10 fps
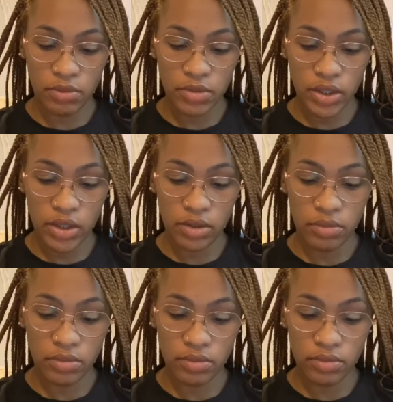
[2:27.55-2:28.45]

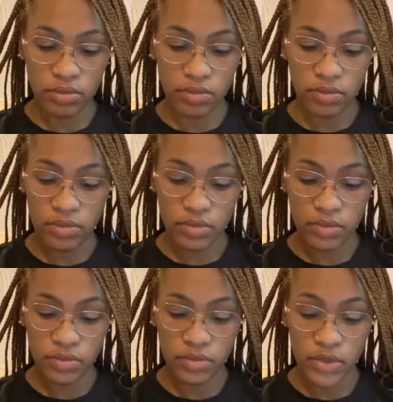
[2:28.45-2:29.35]
time,
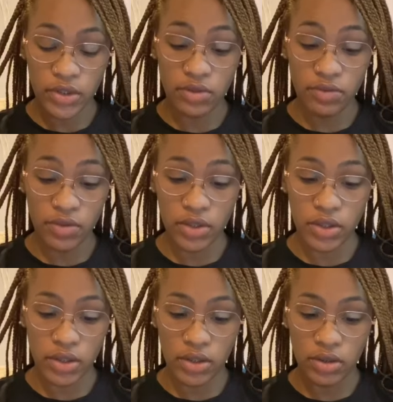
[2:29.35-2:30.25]
it's really
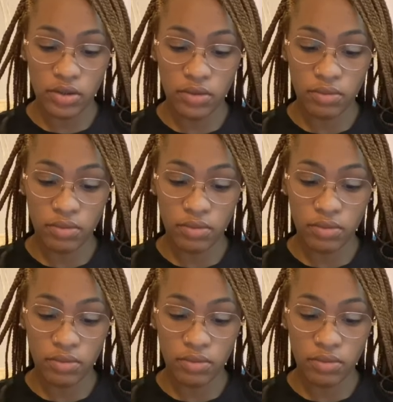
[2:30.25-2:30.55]
easy.